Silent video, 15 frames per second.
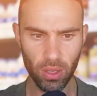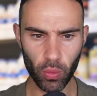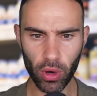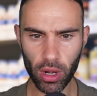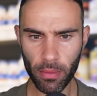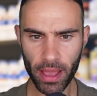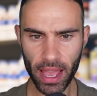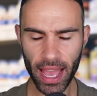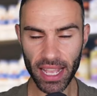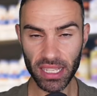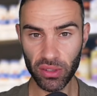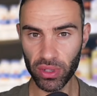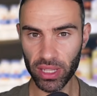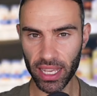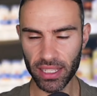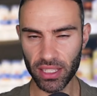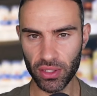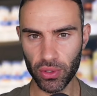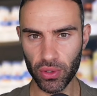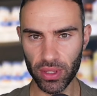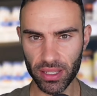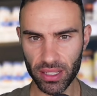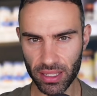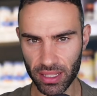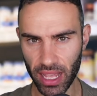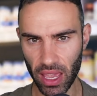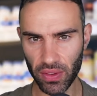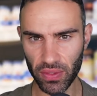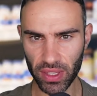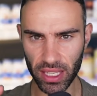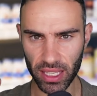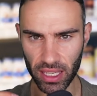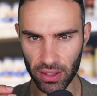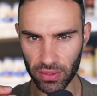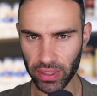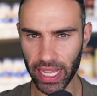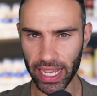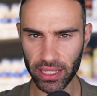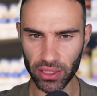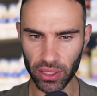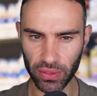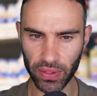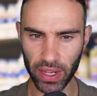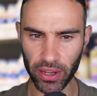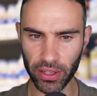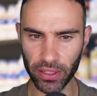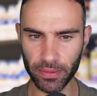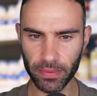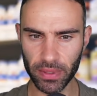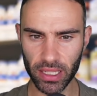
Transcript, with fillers: What about as it relates to the safety of lactoferrin?